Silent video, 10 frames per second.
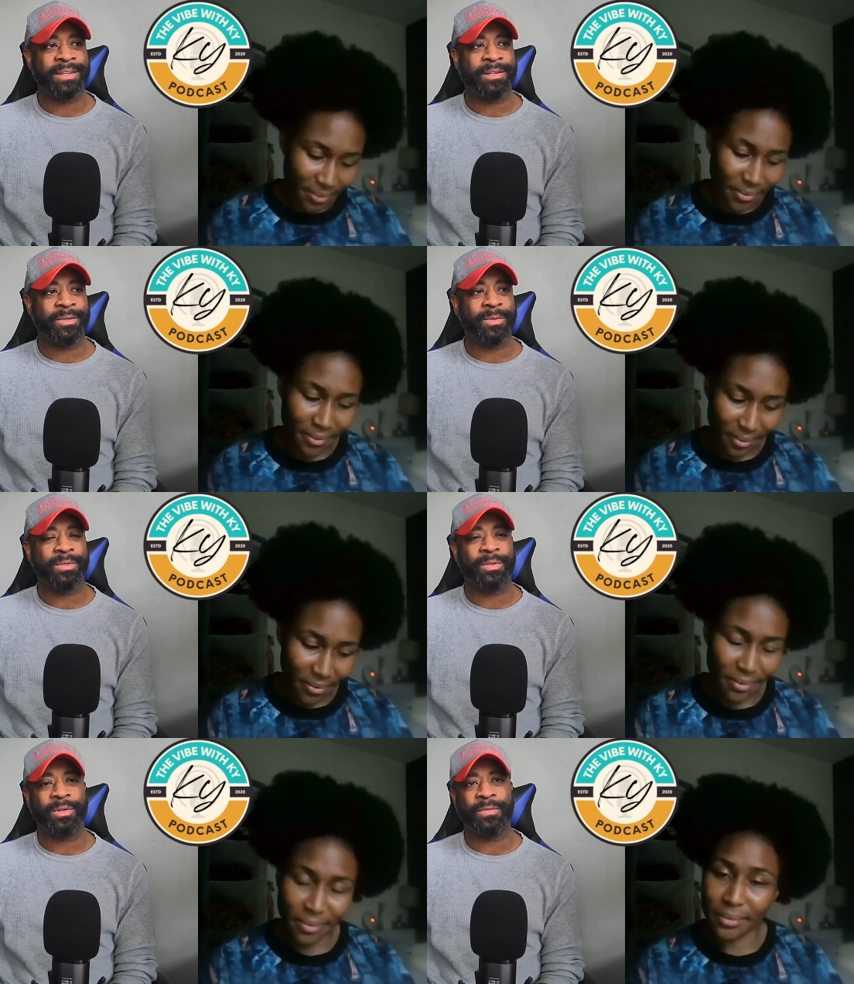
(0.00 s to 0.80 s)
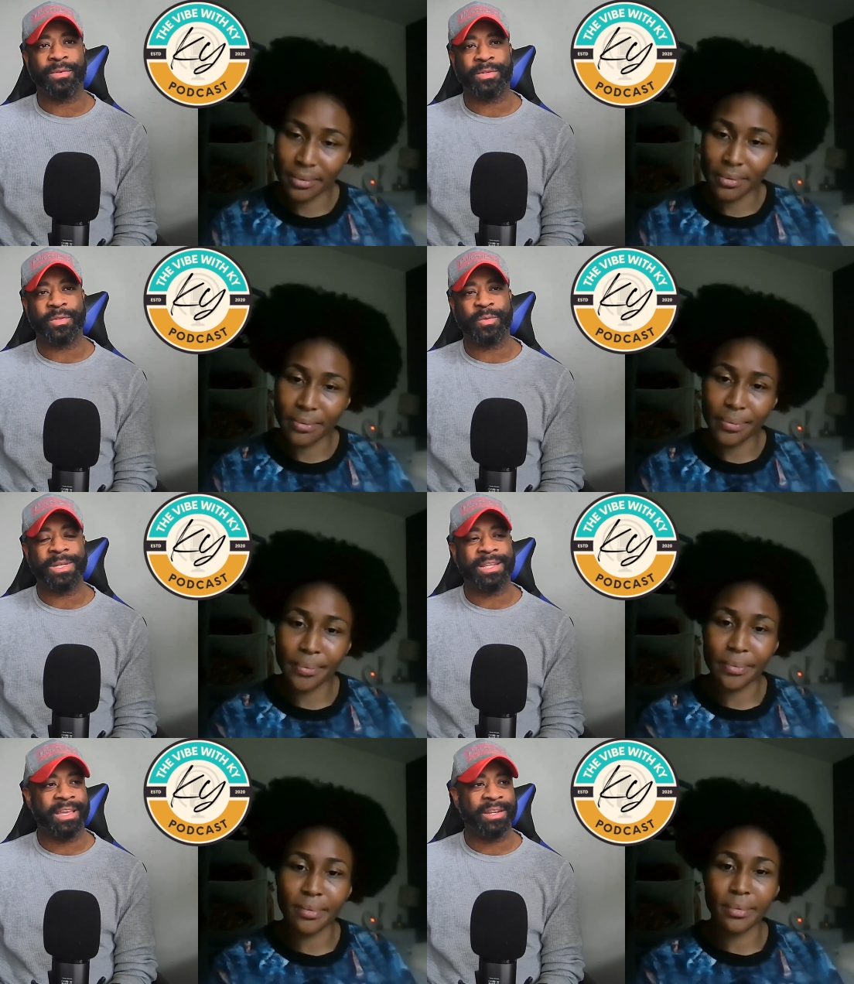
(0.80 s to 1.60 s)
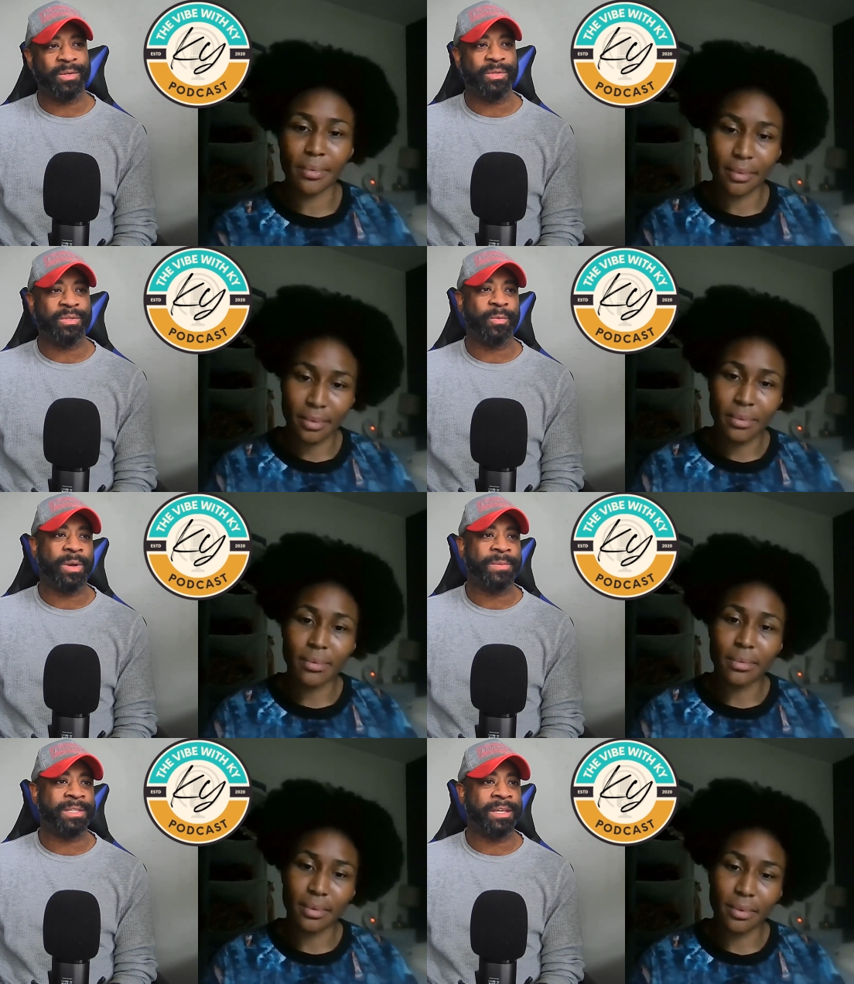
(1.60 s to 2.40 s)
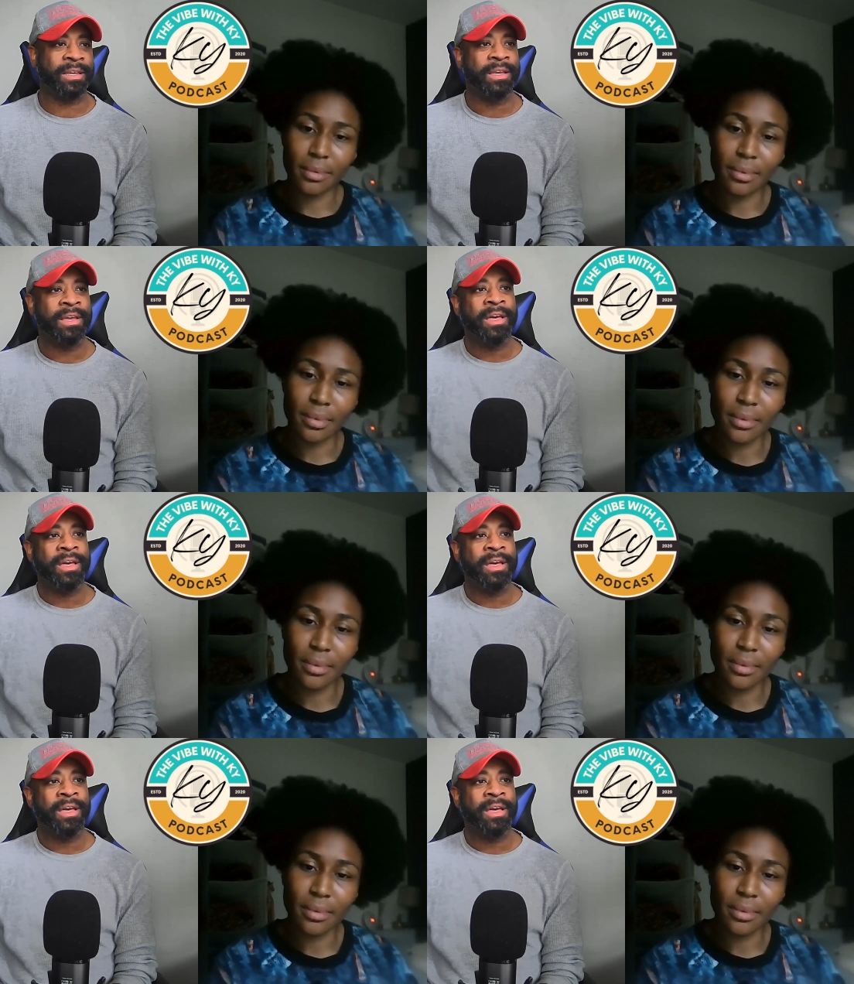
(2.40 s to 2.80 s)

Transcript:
Speaker 1: That includes all of their social media handles, their website.